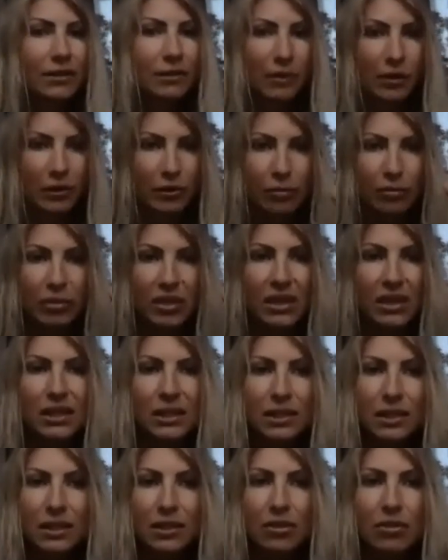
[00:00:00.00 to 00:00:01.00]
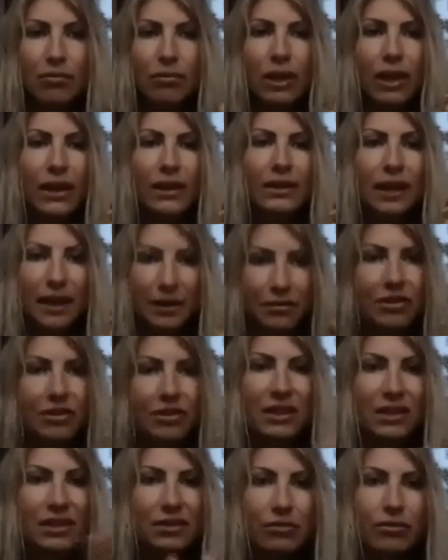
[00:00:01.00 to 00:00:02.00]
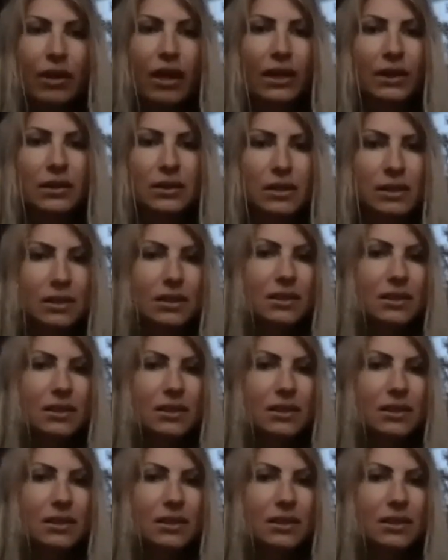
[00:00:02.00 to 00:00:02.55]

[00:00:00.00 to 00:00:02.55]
repeat it in your mind, everything is right.